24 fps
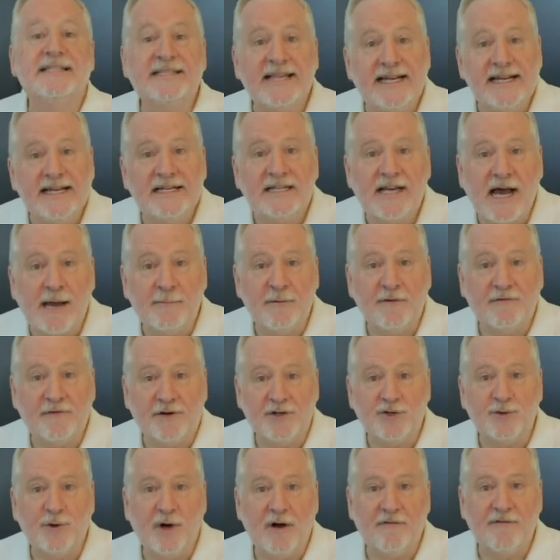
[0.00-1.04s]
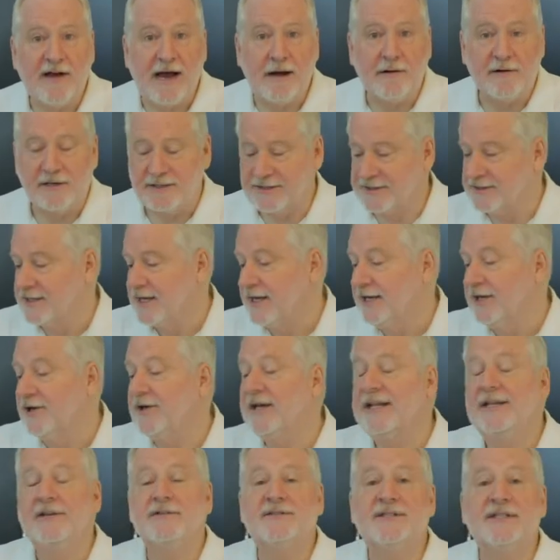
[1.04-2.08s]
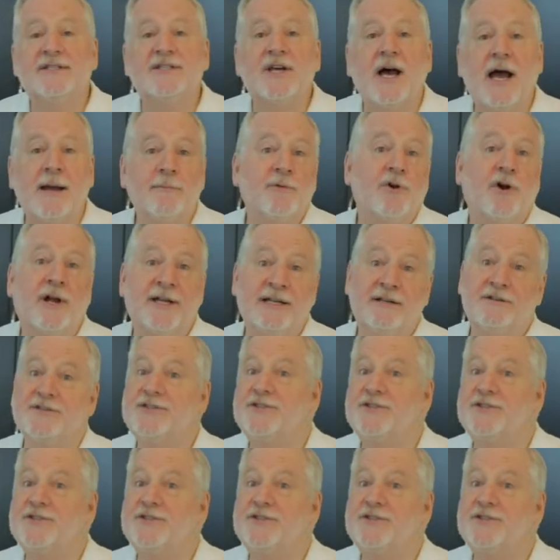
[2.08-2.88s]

Set a timer for 12 hours. You can use the timer on your